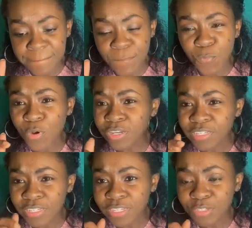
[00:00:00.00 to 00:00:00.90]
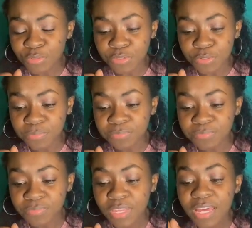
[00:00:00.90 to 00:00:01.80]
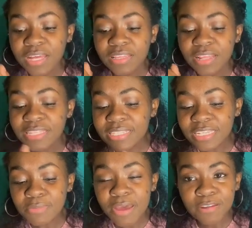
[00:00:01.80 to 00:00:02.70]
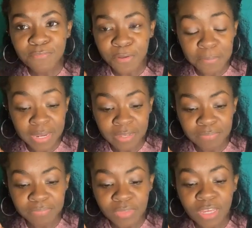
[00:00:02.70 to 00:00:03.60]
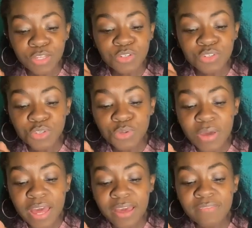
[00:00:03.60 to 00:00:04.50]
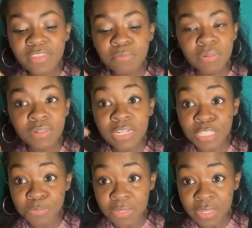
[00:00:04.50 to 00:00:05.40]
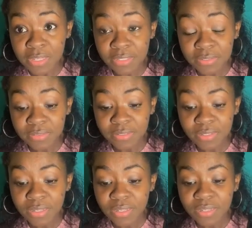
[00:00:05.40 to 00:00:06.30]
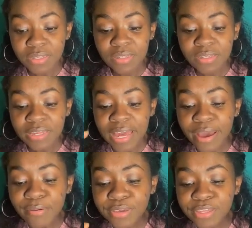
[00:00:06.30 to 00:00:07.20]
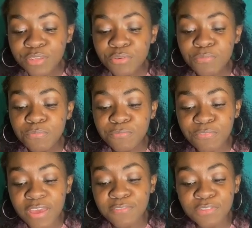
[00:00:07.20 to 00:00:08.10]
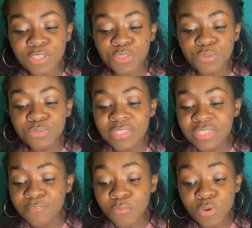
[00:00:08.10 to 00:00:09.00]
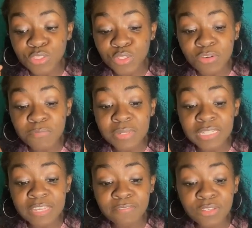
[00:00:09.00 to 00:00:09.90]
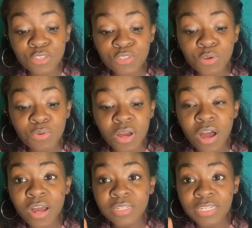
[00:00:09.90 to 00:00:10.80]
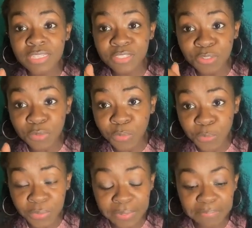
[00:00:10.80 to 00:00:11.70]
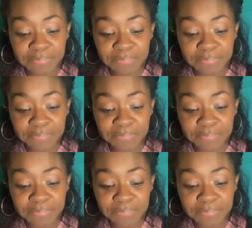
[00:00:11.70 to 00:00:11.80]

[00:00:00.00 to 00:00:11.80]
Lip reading: What can you do? Let's think about it for a minute. Do you have the ability to speak? How can you faithfully use the voice you have been given so God gets the glory?